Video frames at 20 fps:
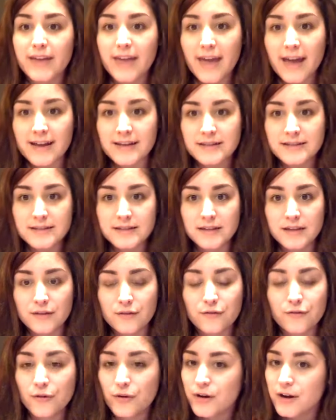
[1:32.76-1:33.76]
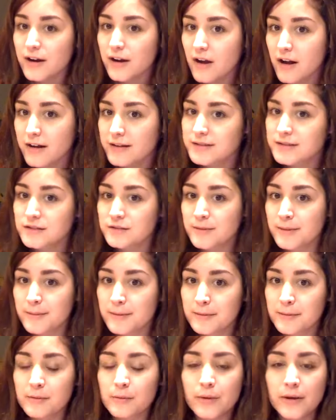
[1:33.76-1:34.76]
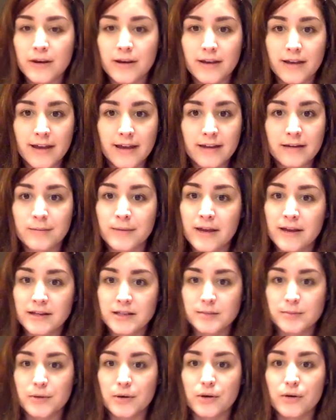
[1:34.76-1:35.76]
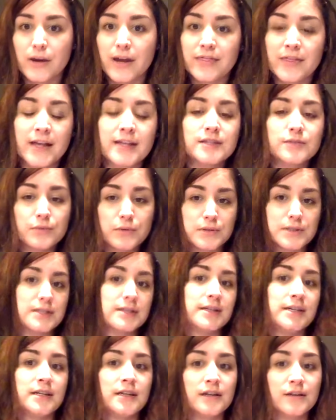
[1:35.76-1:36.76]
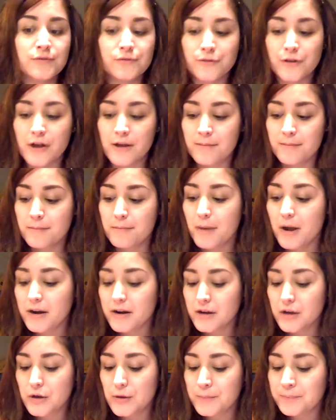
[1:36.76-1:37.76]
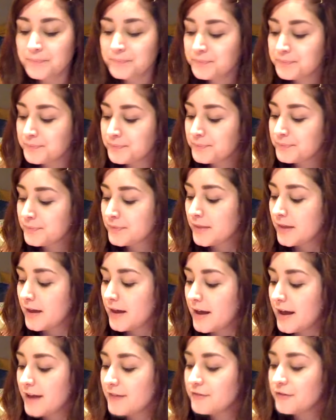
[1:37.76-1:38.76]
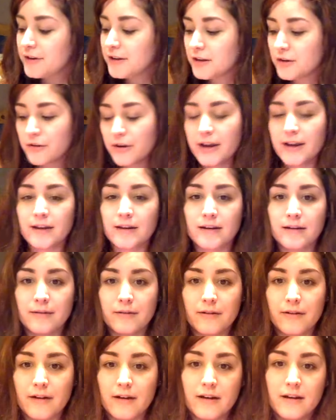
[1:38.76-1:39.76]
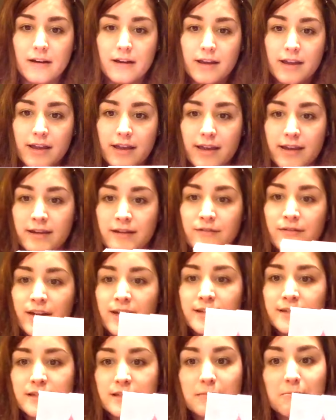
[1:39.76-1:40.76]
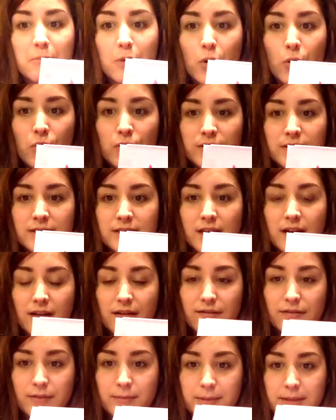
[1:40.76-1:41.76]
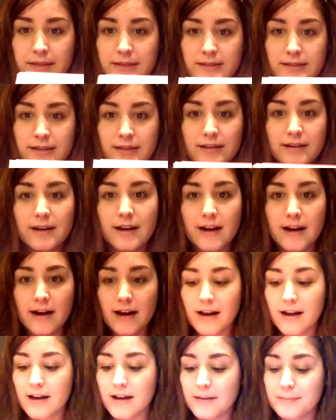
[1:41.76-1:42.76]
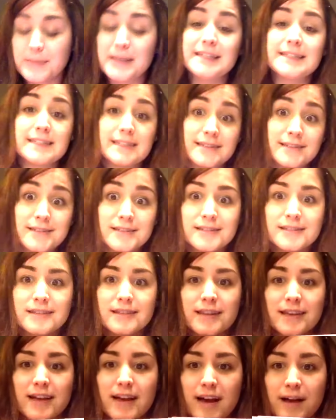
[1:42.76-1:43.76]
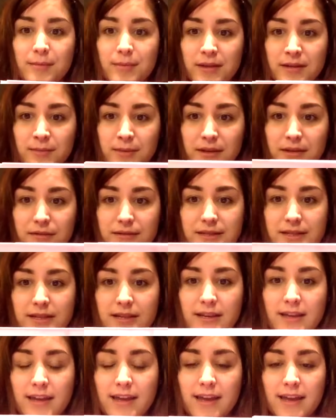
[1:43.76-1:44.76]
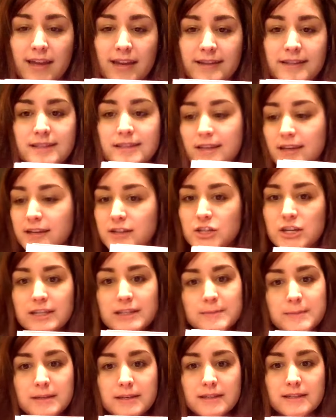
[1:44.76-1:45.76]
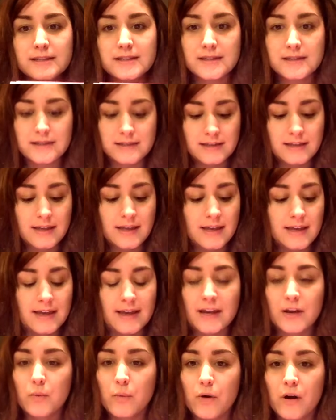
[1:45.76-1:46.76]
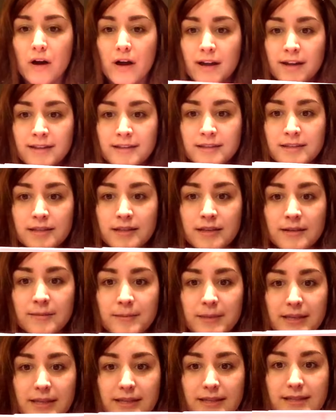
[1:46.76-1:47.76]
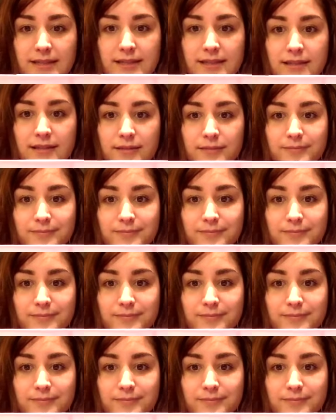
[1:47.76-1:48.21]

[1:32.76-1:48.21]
casting for a costume I'm going to be wearing at Anime Expo, and that's Rosalina from Mario. I've already created in advance a mold of the pieces that I'm going to be using, and it's a chest piece and a wand piece.